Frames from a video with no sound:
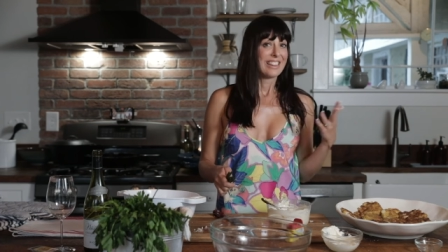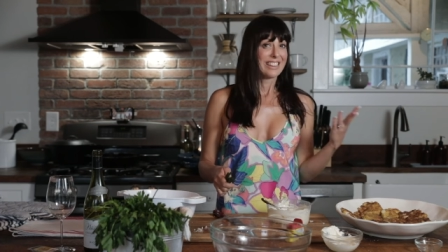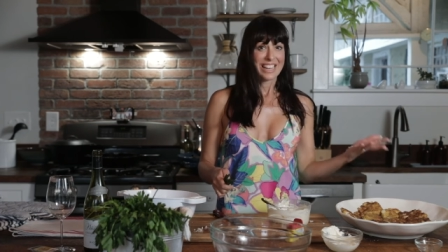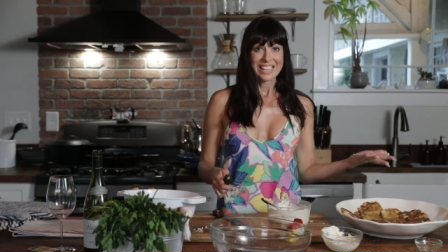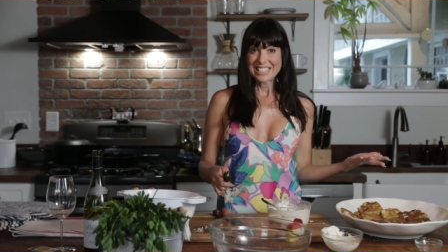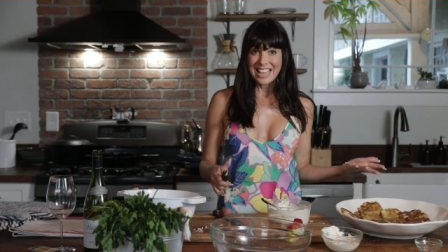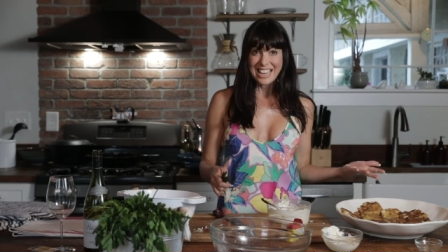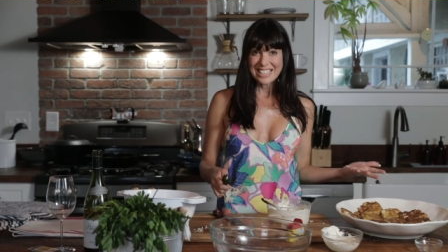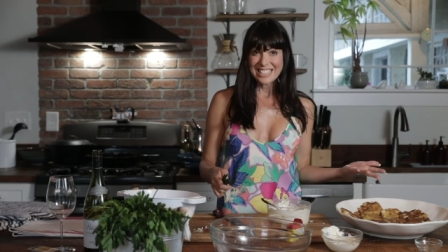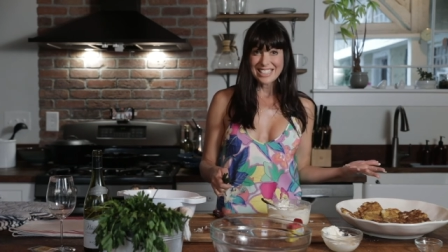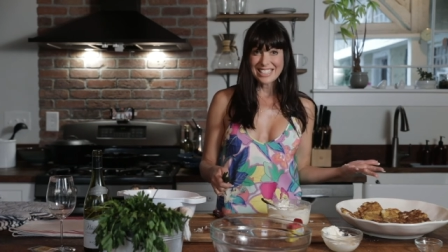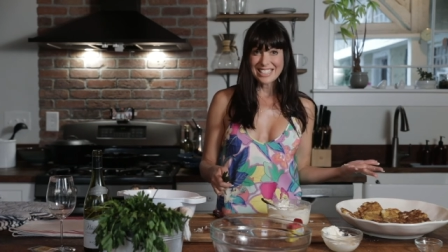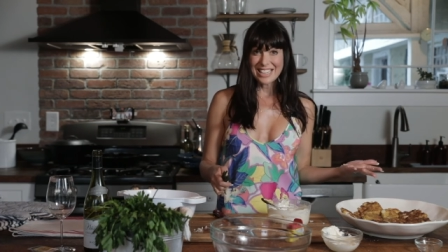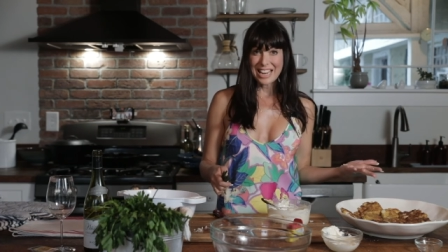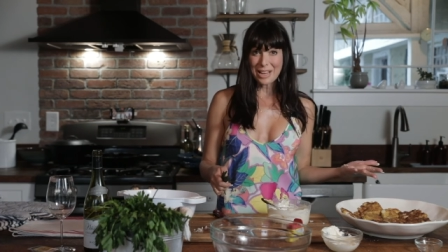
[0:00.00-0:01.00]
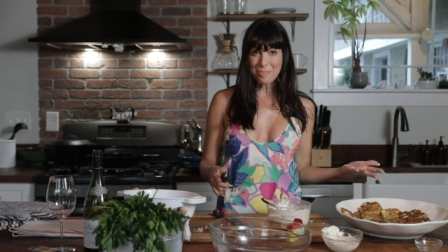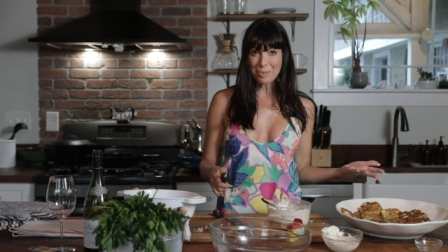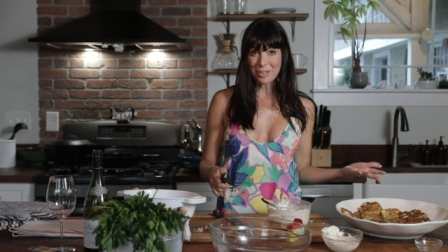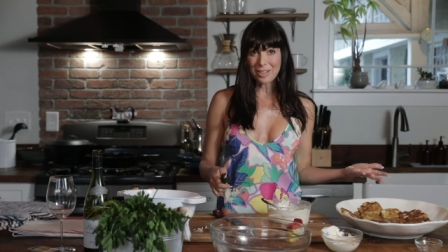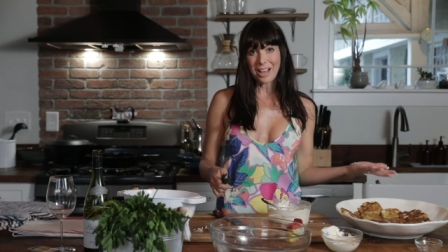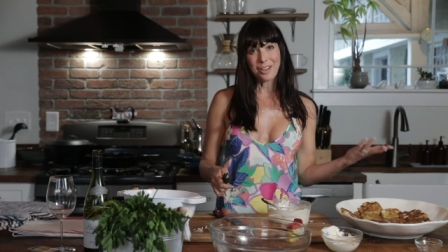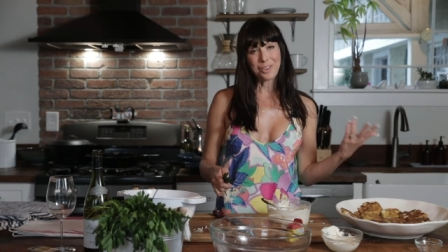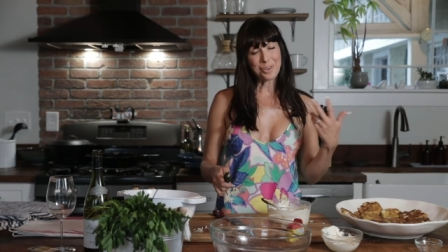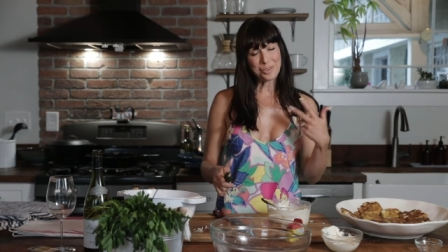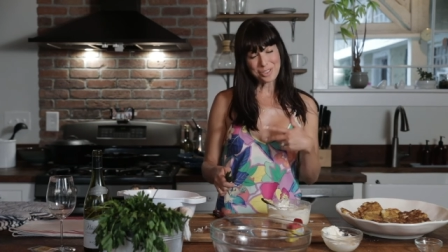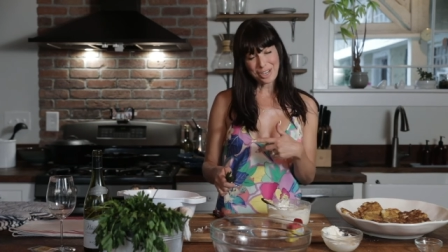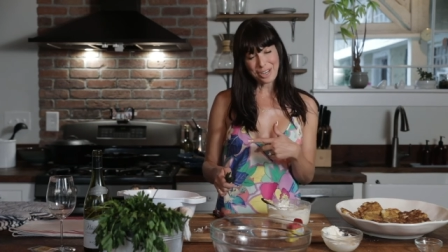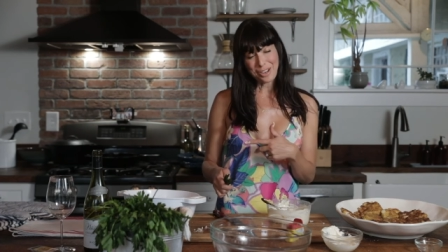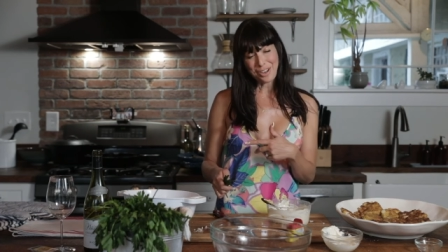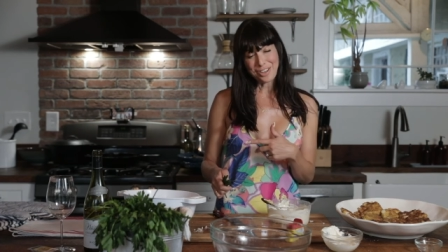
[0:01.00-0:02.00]
Let's head to the table. I'll go
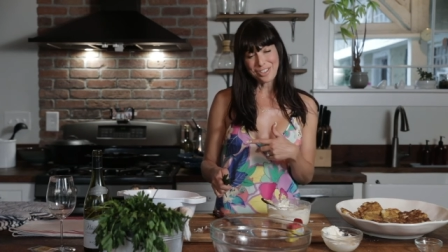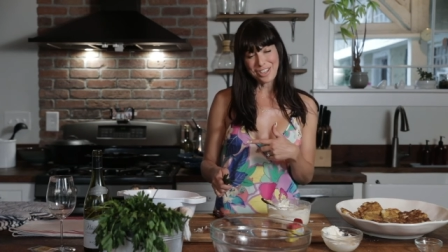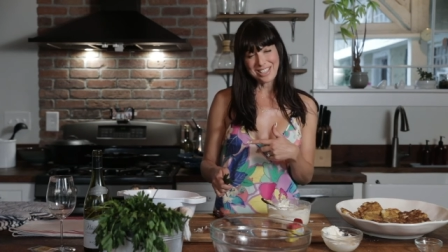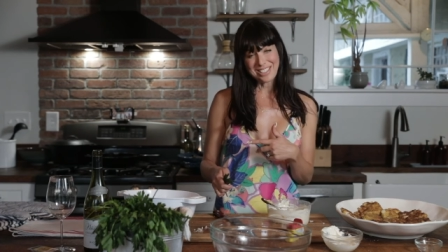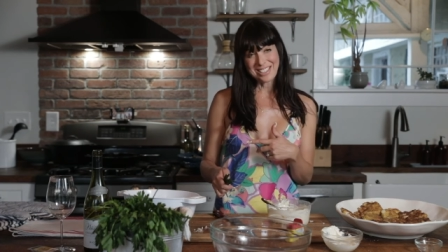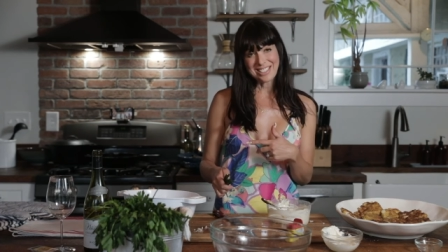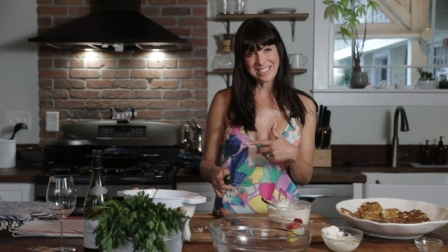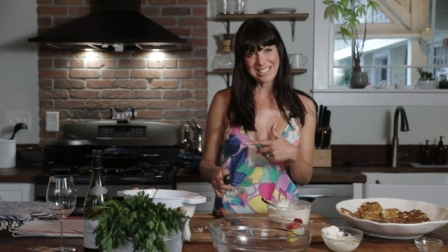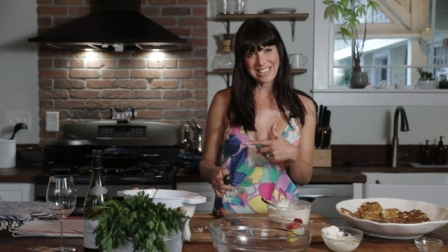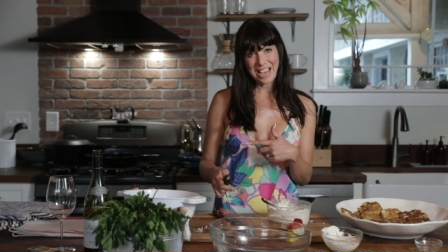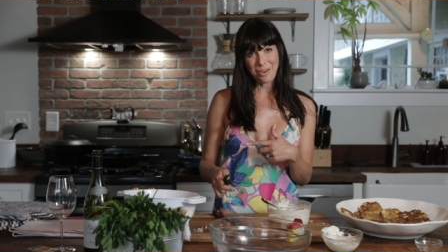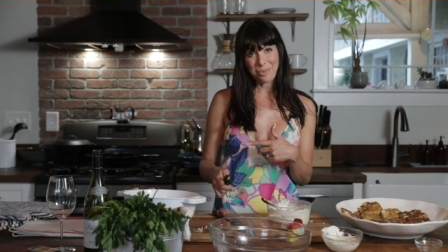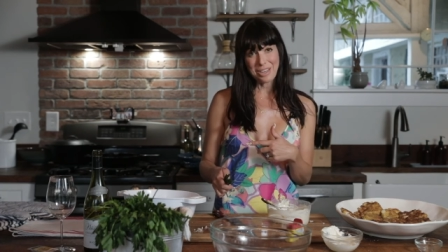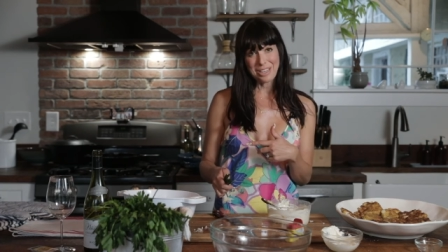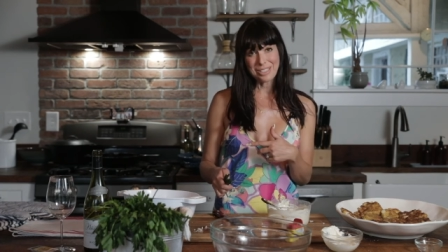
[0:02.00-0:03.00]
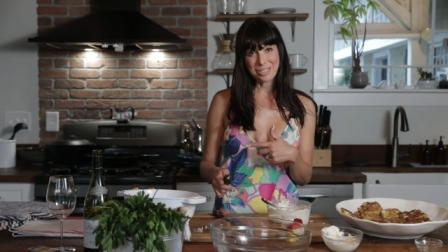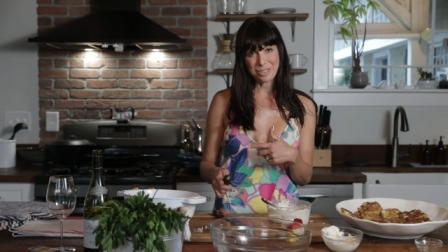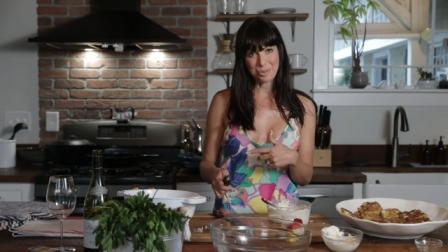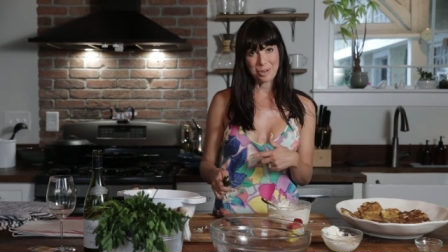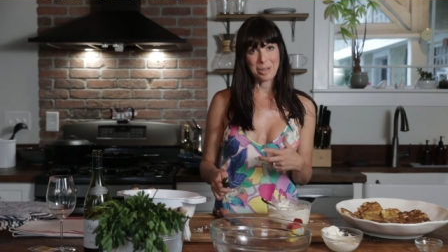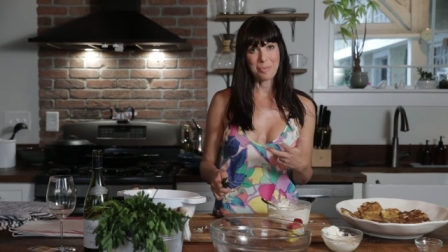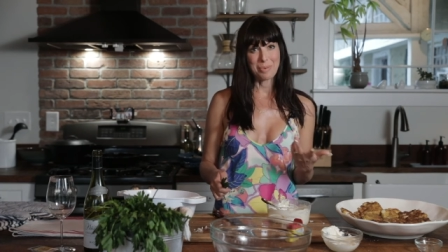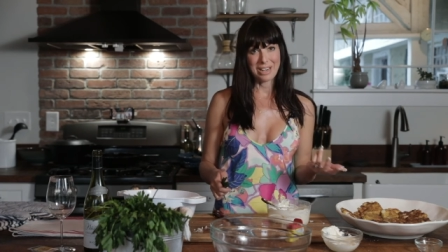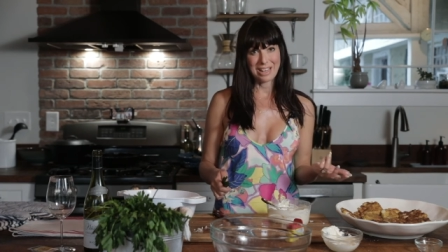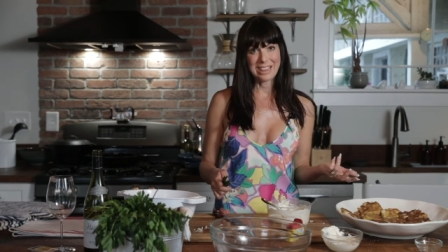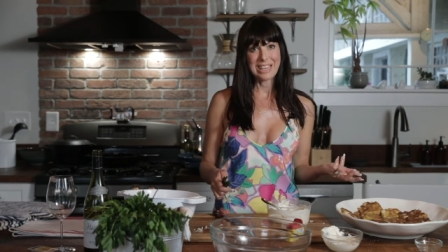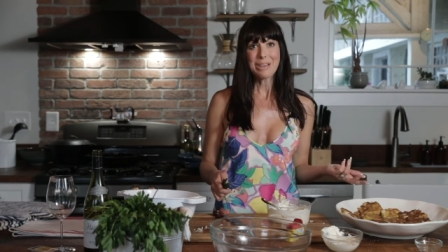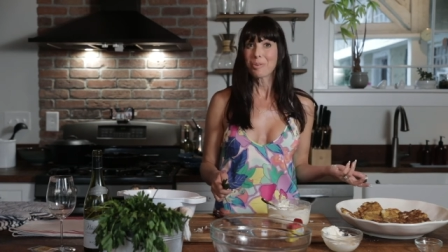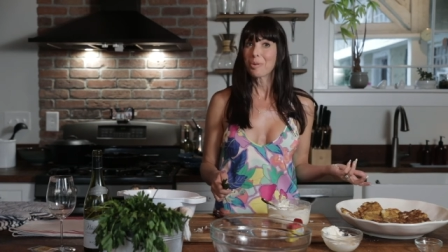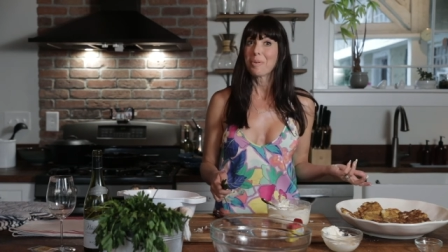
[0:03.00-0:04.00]
check on Jason, see how he's doing, but I
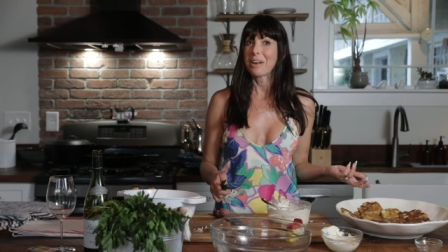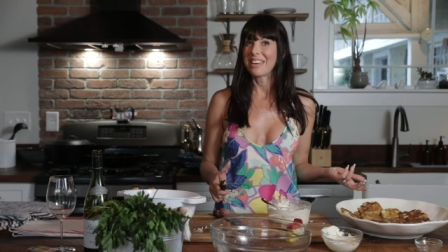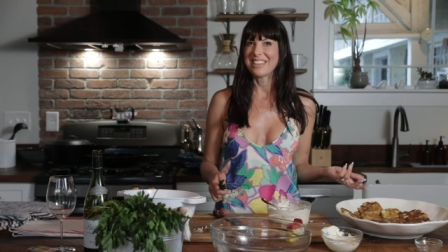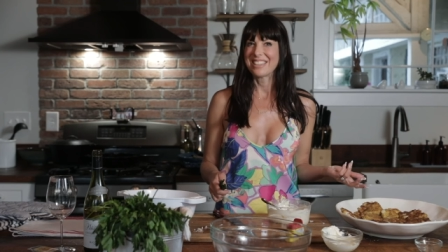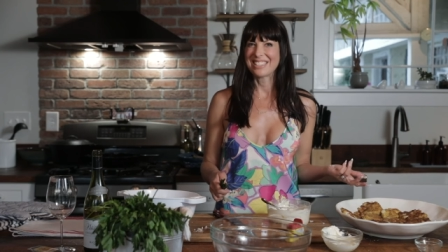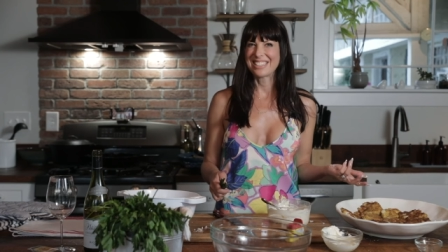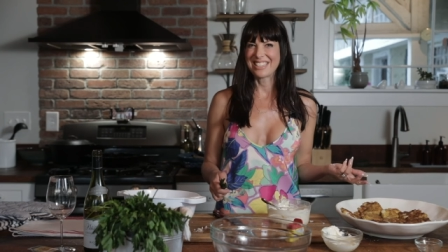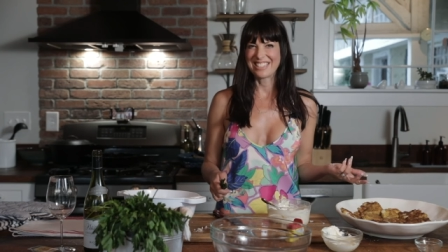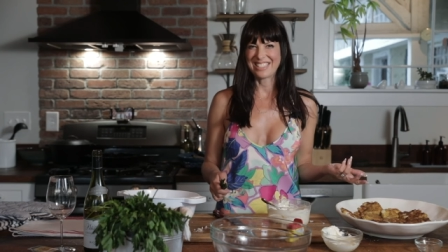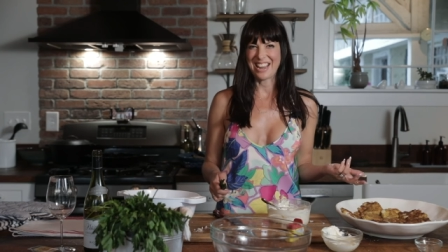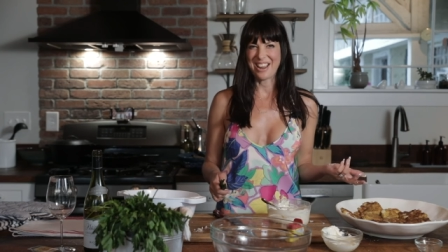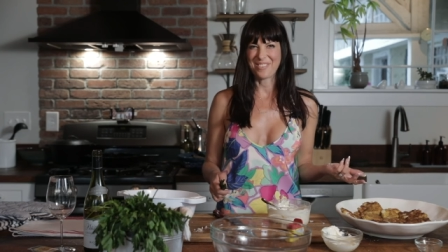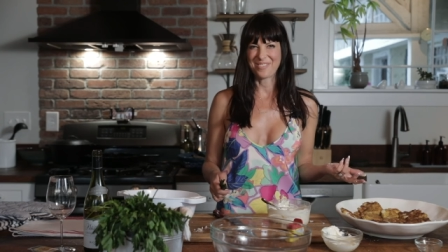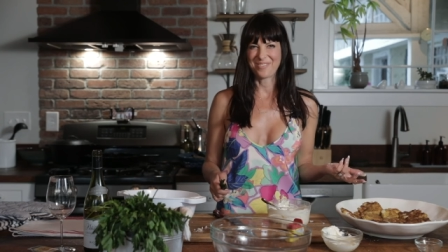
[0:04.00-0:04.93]
think we're ready to sit down.